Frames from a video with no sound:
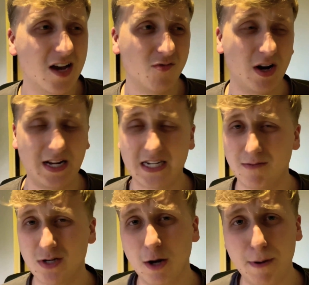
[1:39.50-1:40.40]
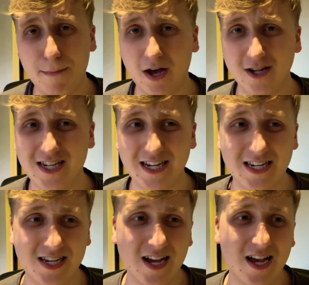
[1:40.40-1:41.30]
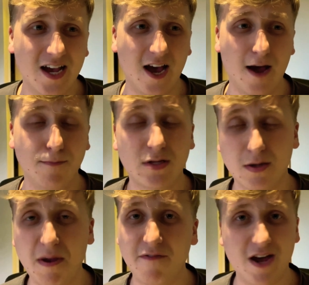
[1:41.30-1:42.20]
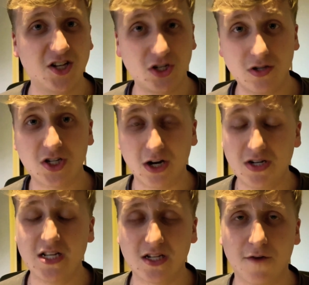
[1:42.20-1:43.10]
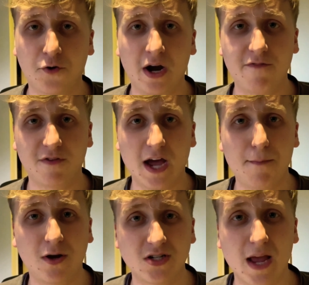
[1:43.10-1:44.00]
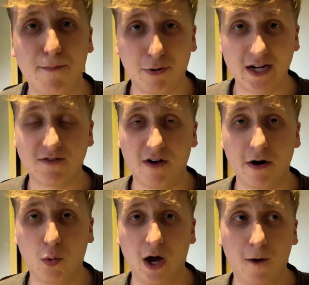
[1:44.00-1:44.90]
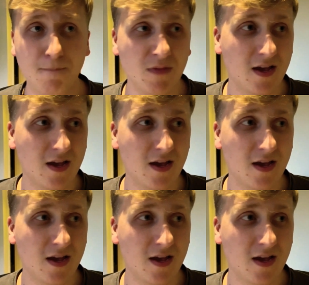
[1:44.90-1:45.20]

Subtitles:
Really some sloppy passes. To be fair, Chelsea deserve credit for that because they pressed very well.